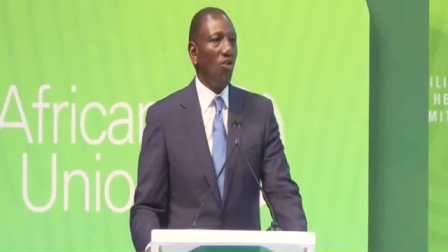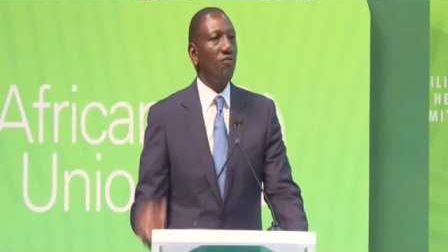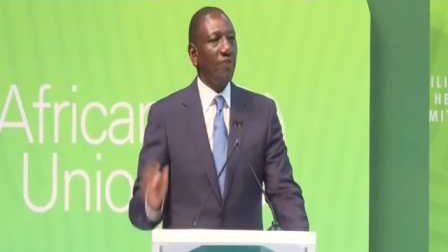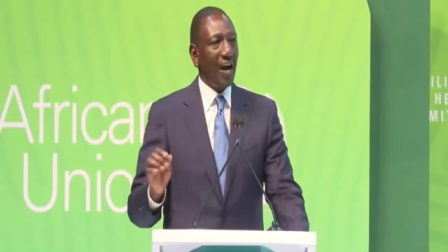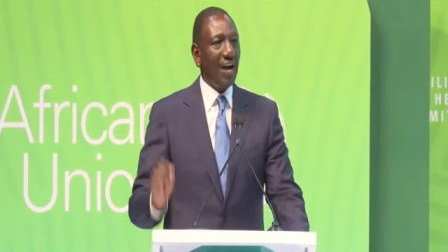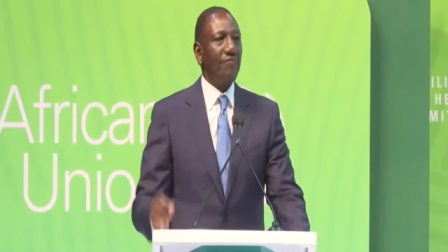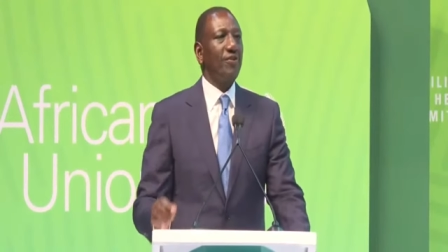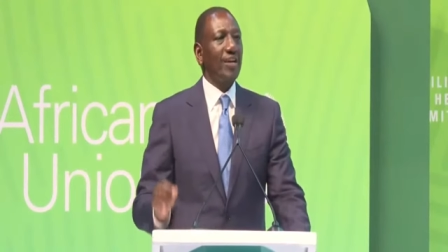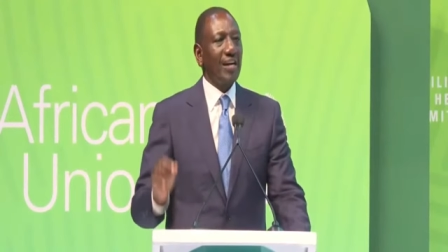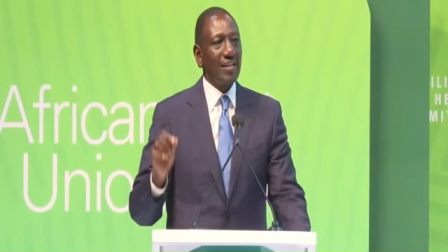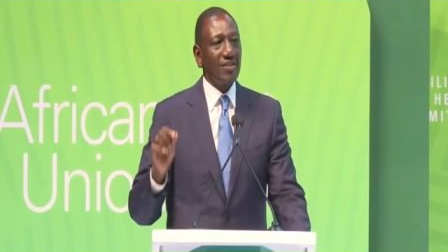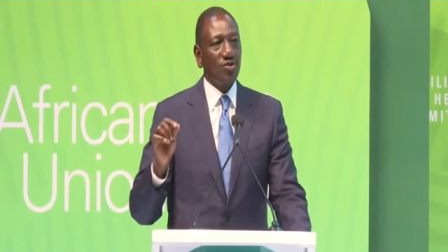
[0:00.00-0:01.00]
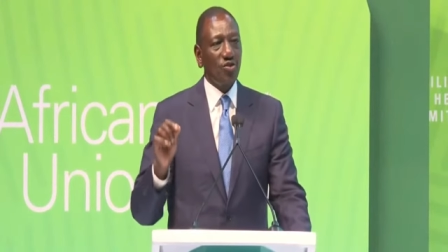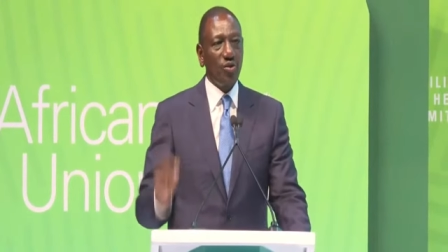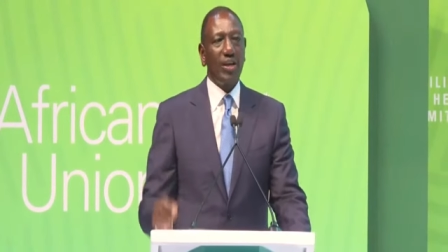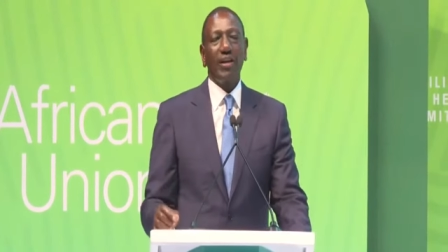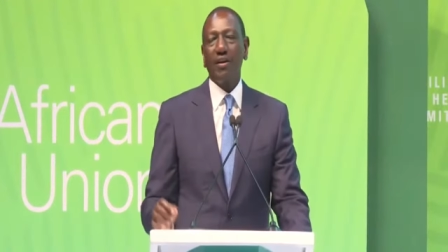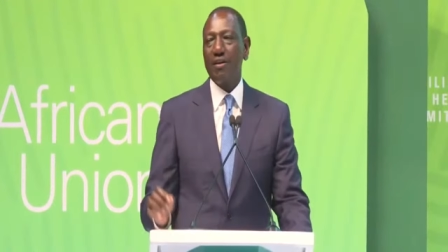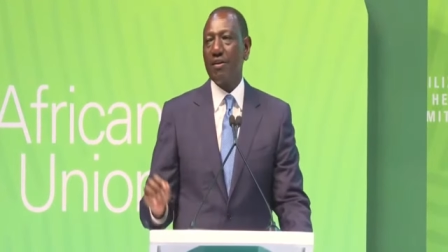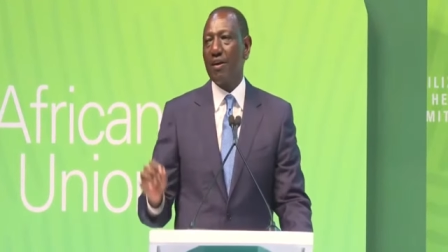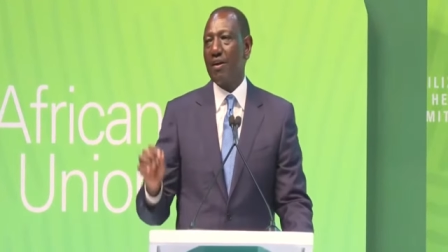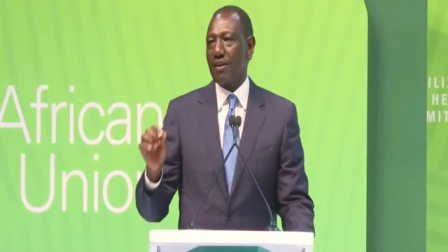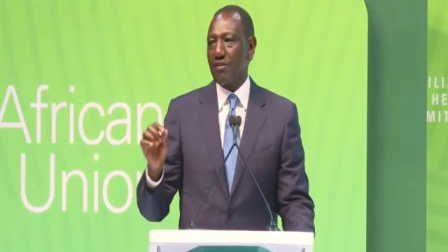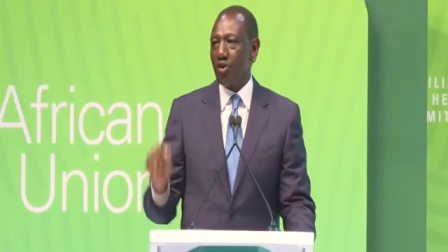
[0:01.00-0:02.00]
of Africa's green
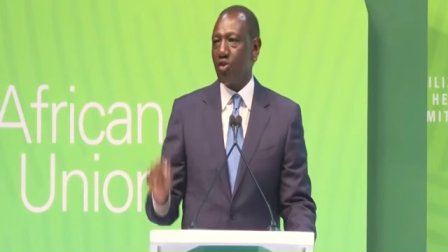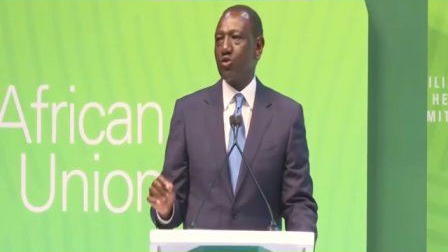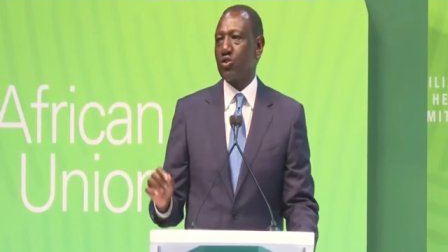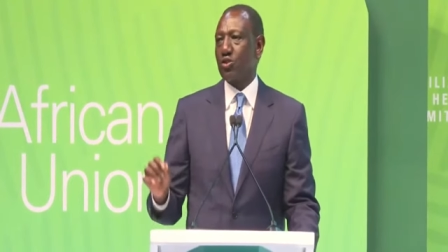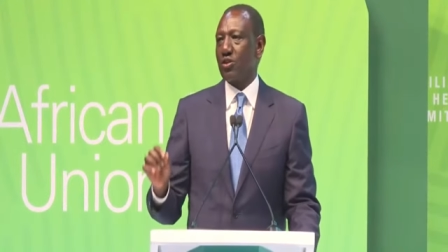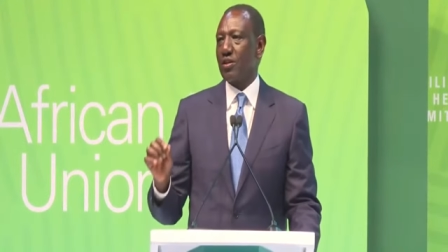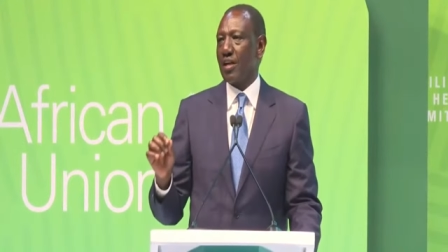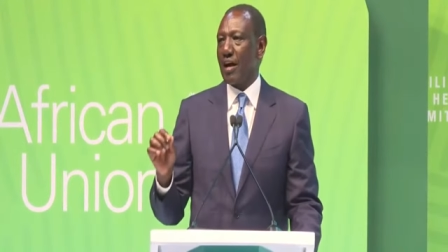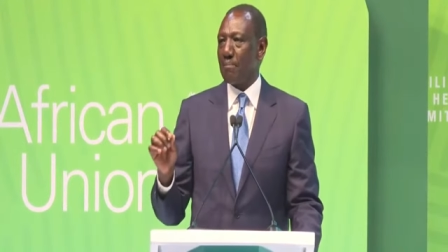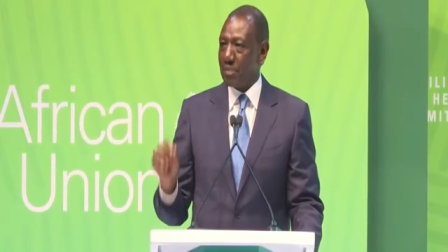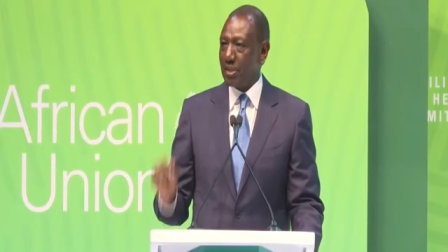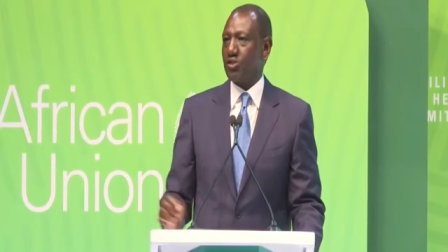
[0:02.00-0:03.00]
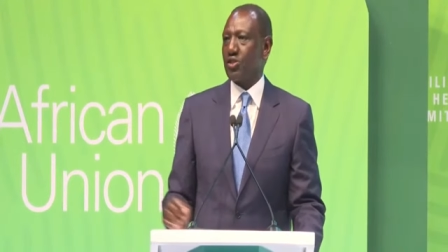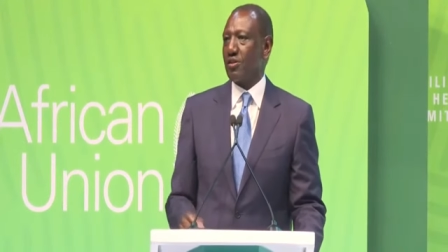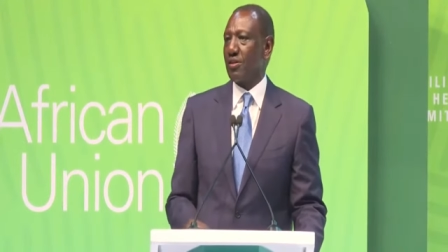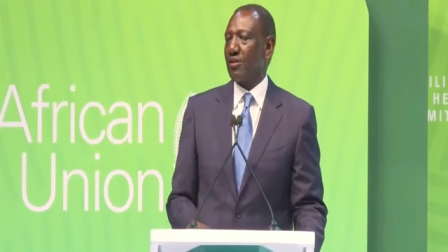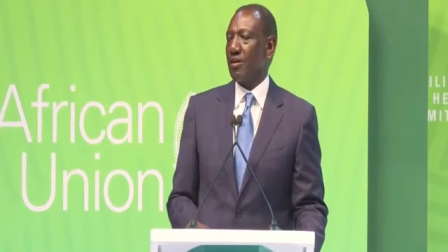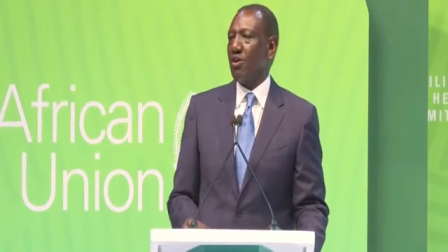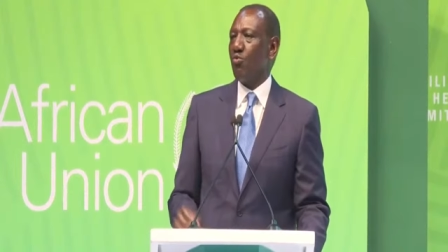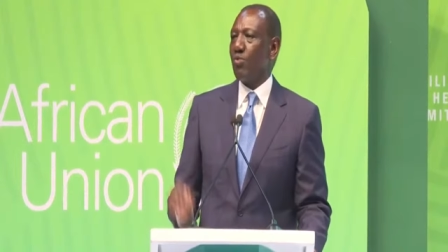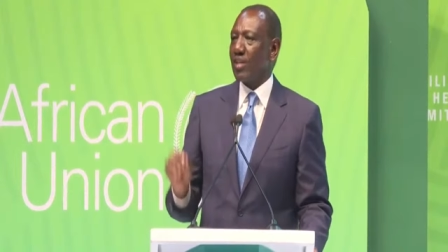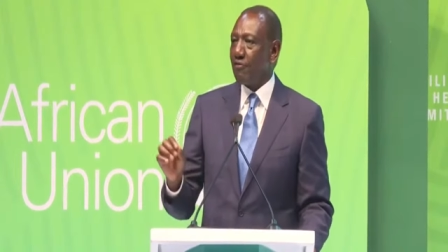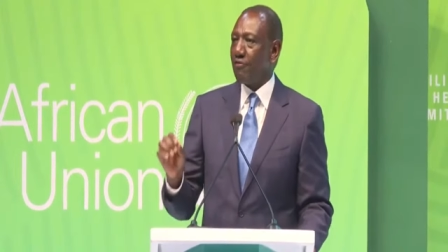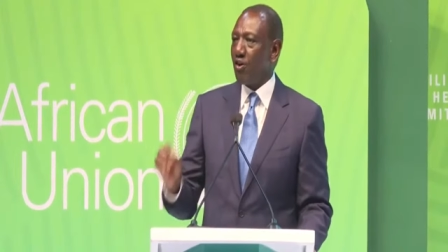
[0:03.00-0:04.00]
revolution ambition
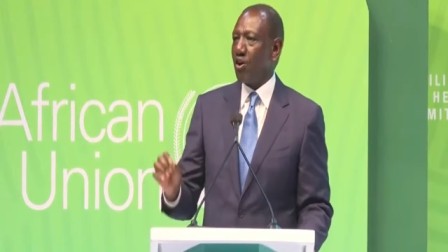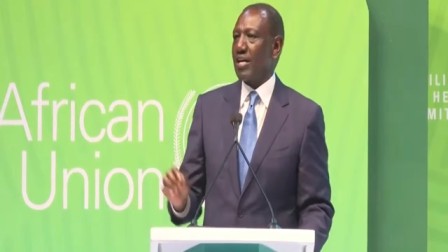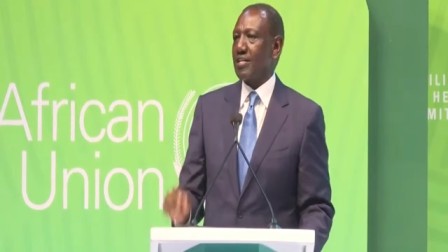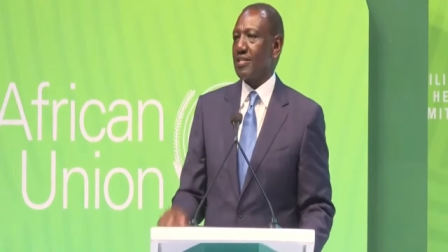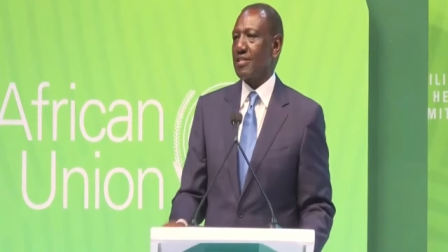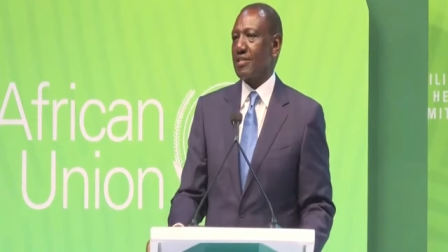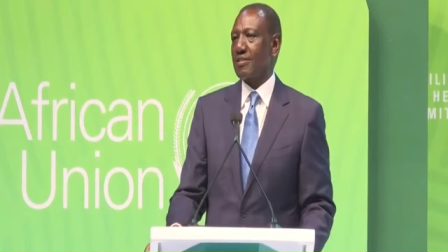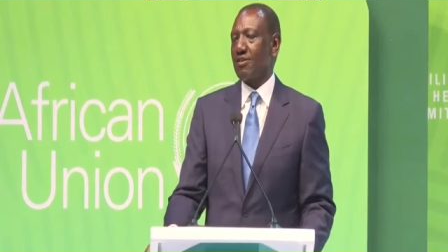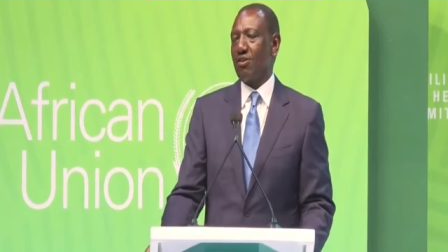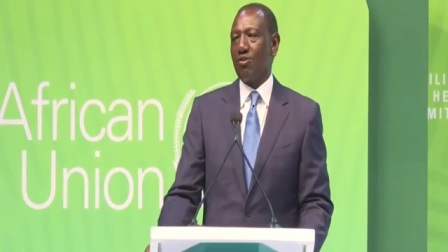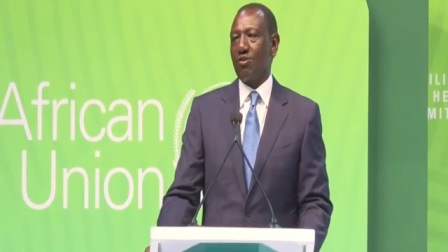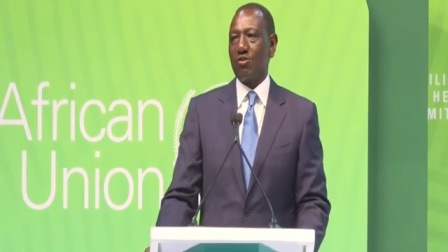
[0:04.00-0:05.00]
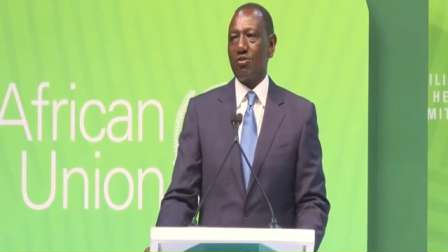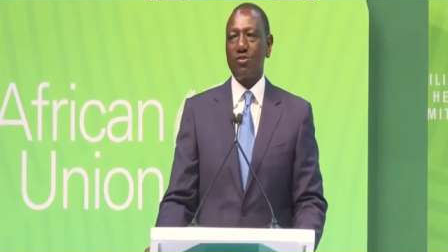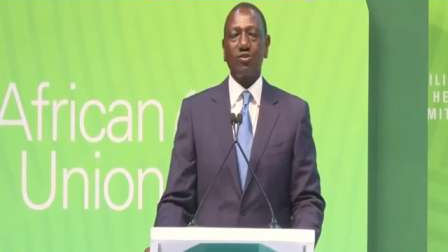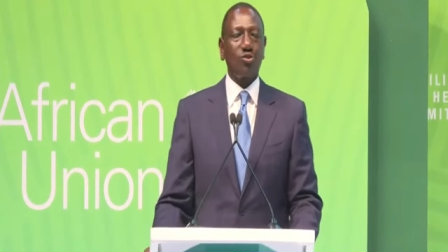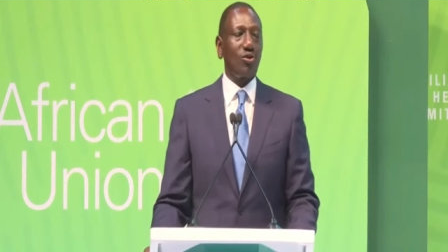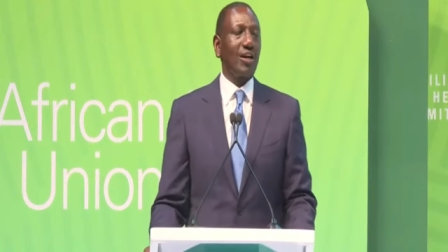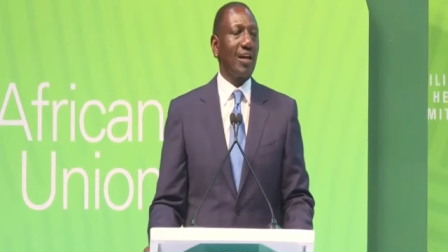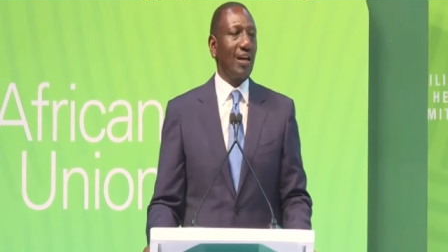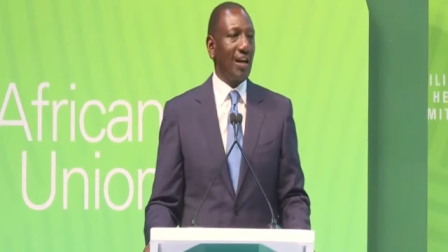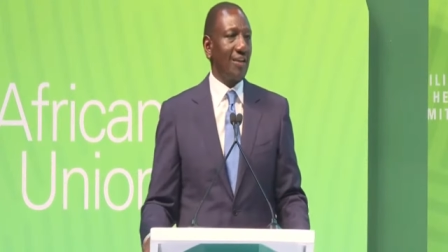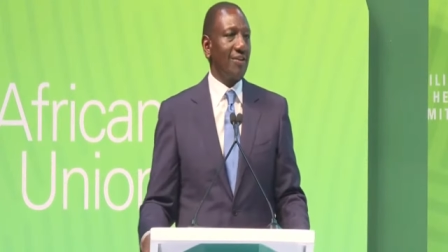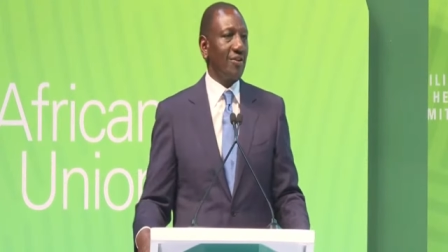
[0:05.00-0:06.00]
with a focus on soil
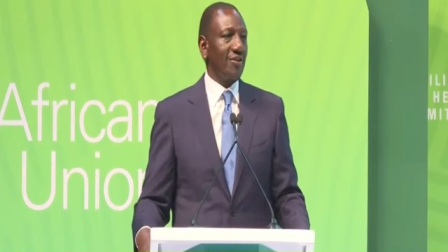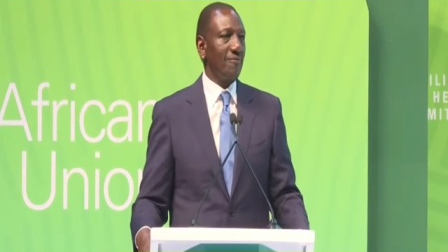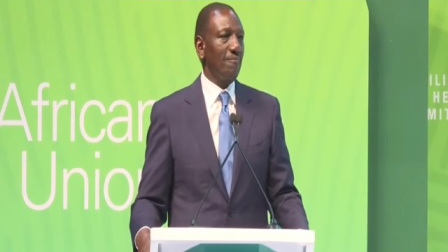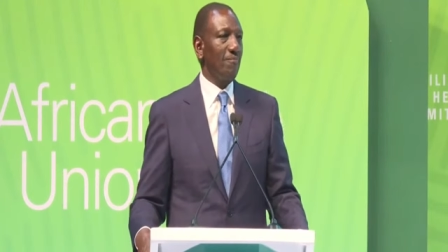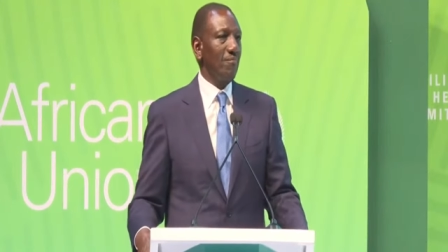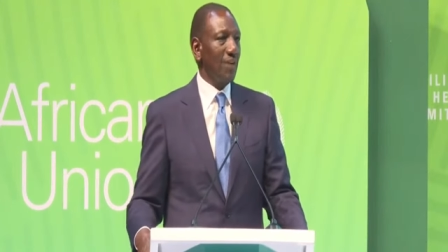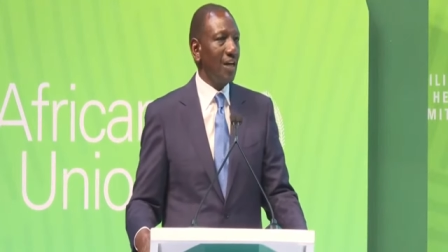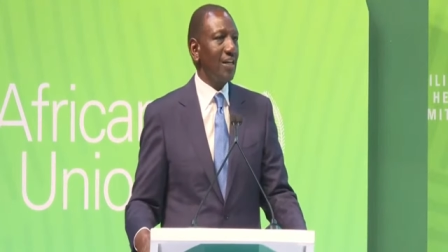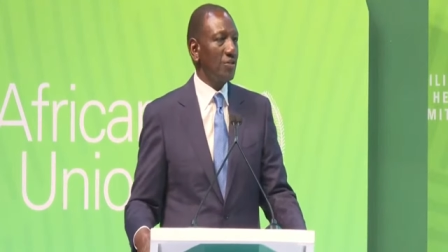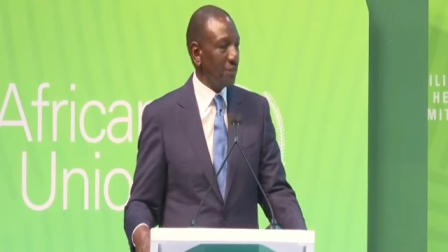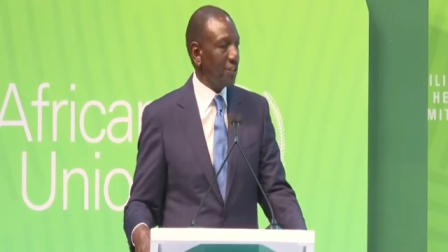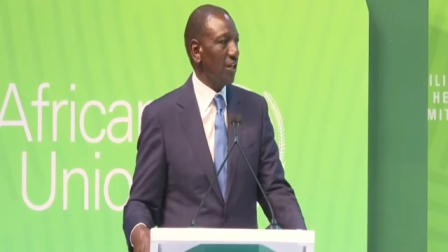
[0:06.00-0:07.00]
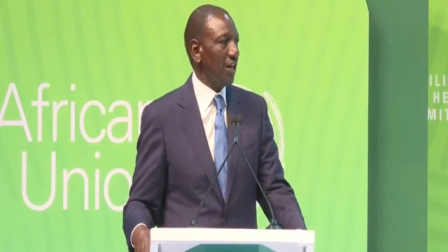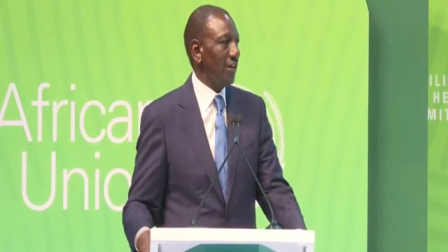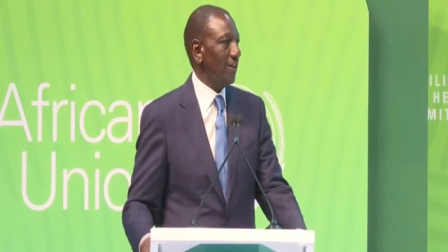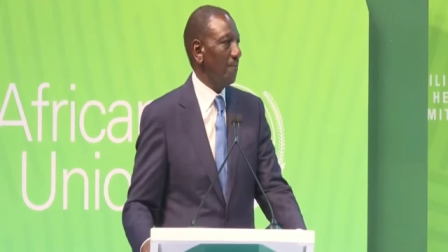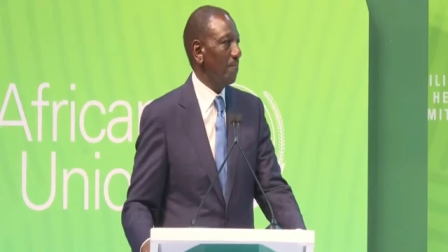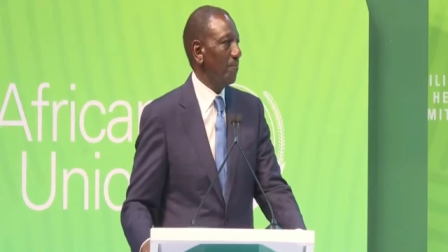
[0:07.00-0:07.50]
health, and especially